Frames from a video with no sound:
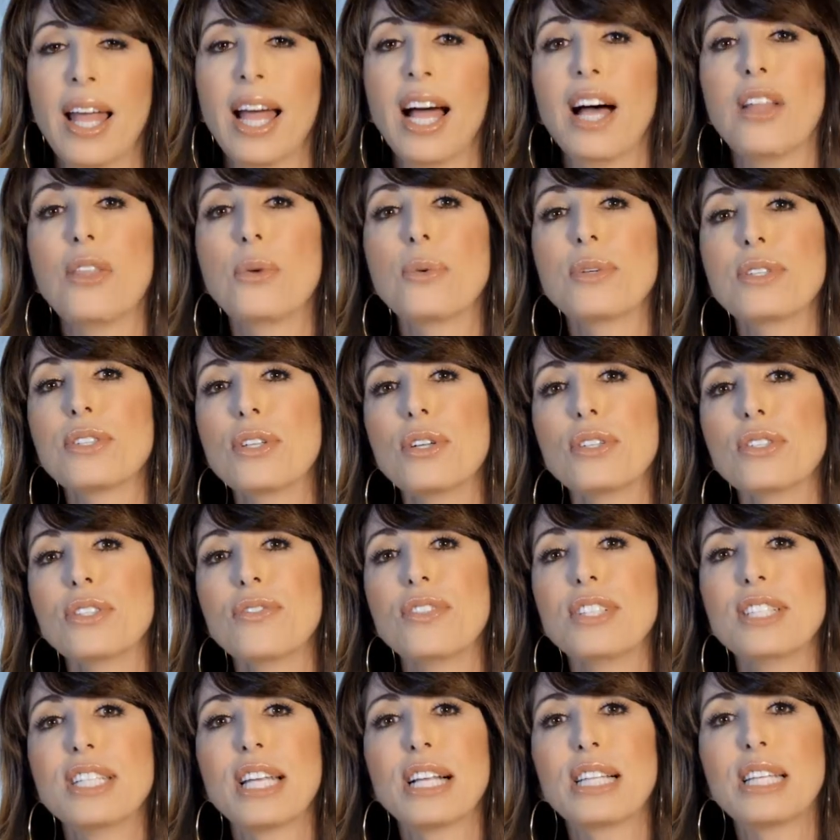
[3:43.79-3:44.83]
And the results of
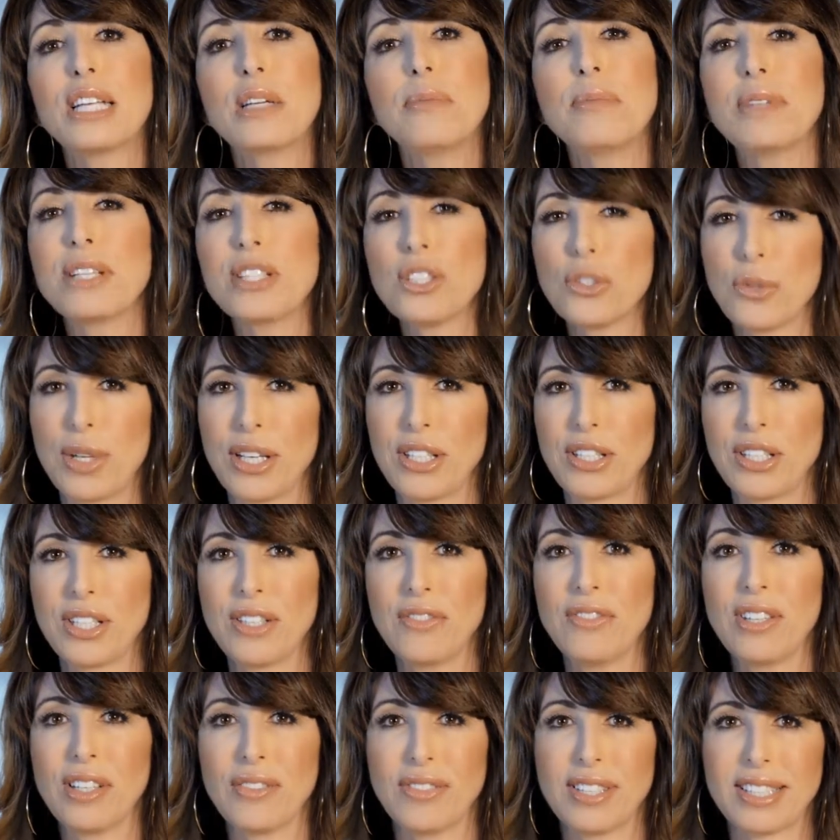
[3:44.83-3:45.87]
the daily administration
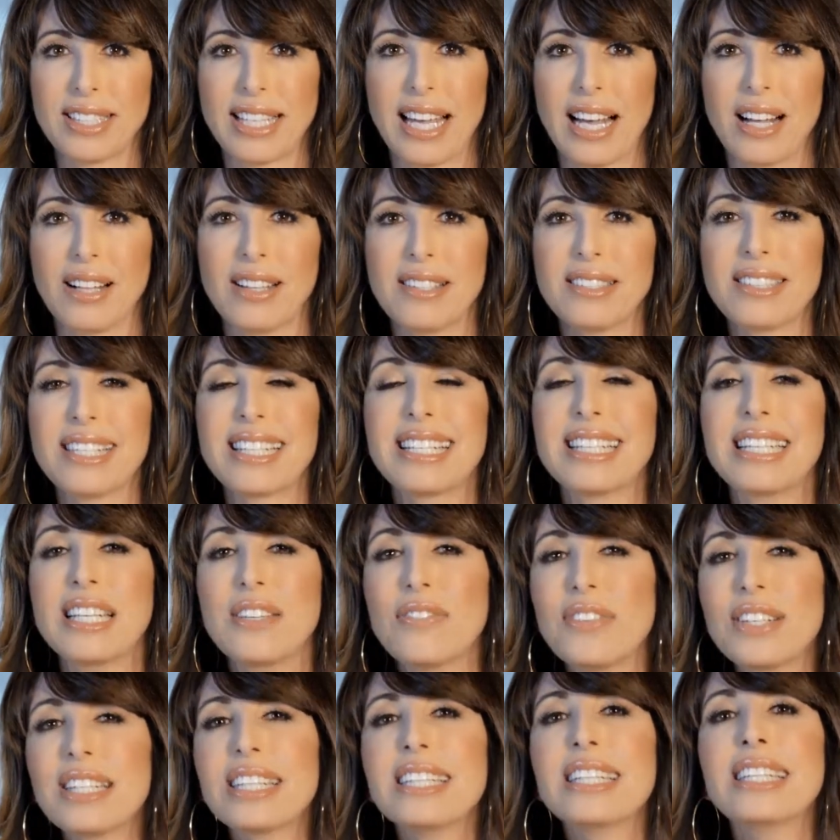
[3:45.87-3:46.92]
of Viviscal
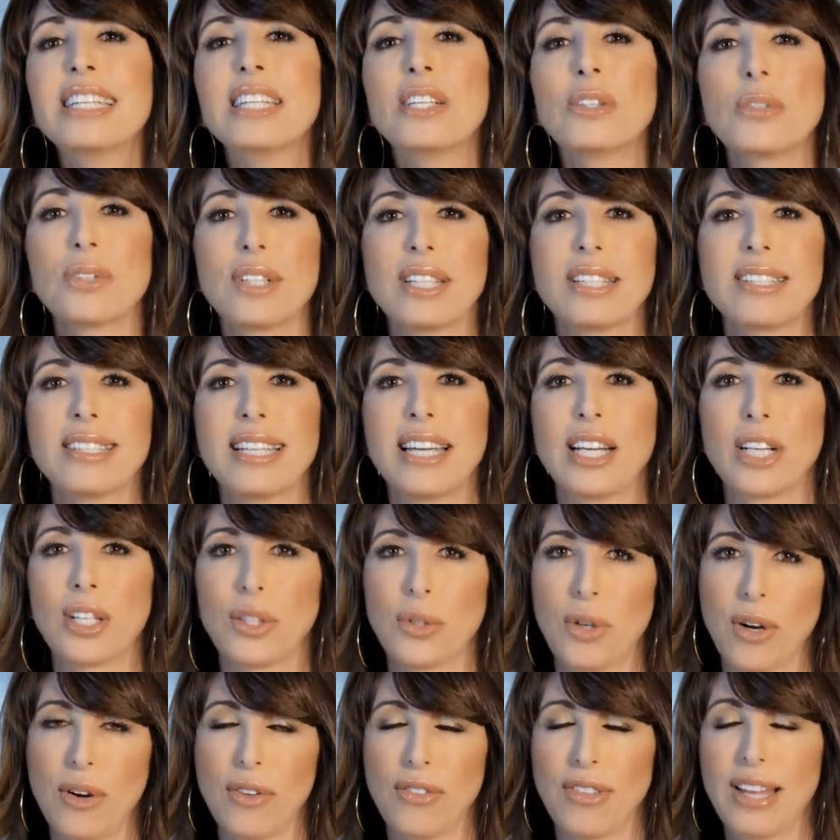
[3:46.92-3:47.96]
significantly increased hair
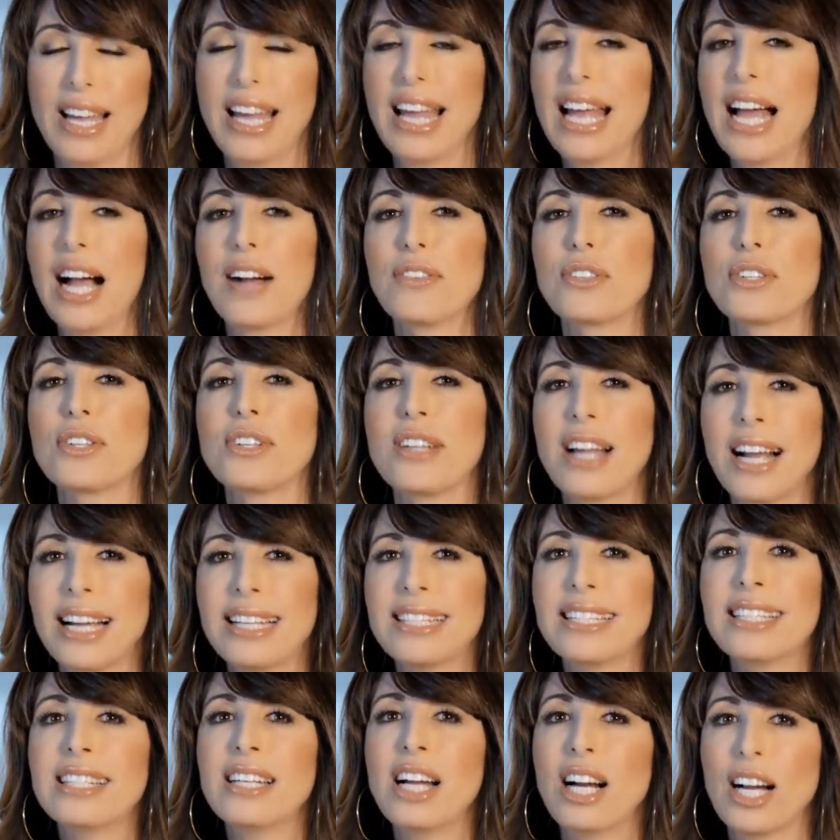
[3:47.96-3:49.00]
growth after
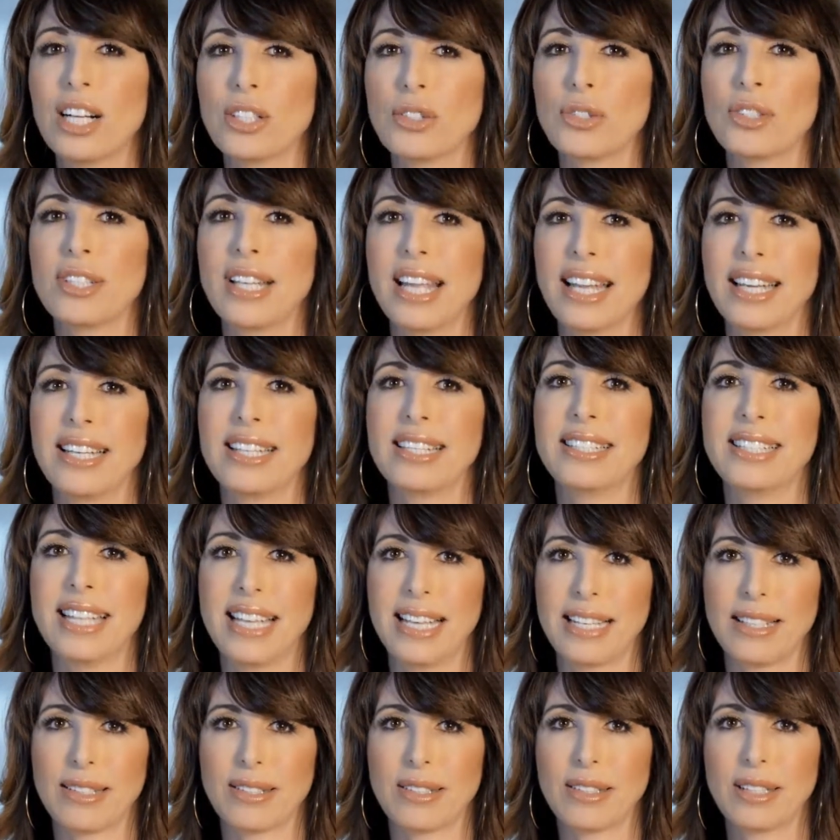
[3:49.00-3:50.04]
90 and 180
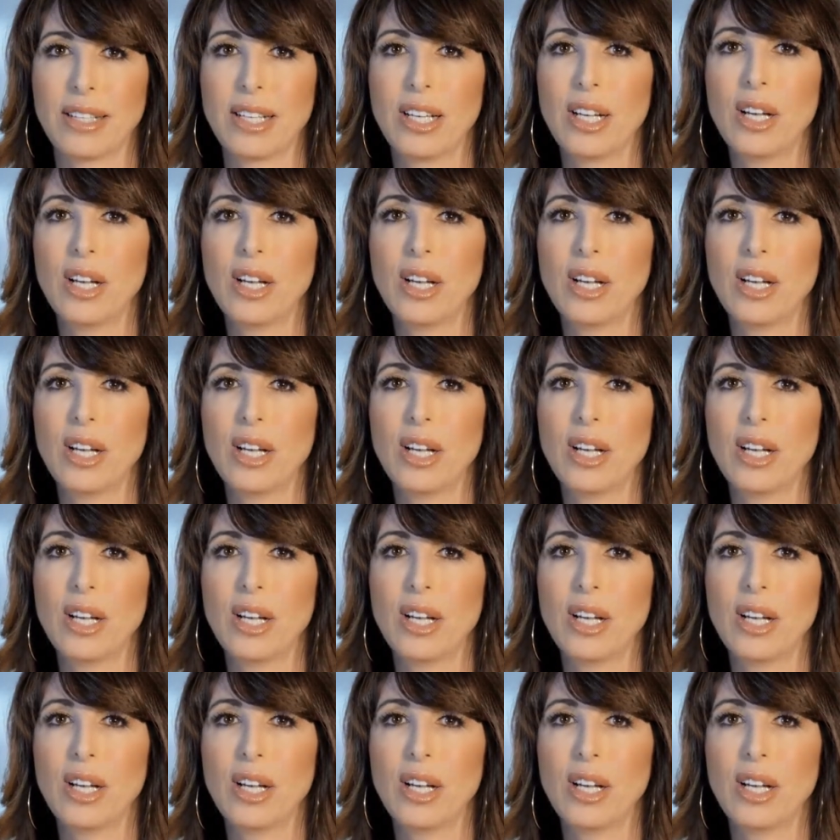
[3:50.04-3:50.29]
days.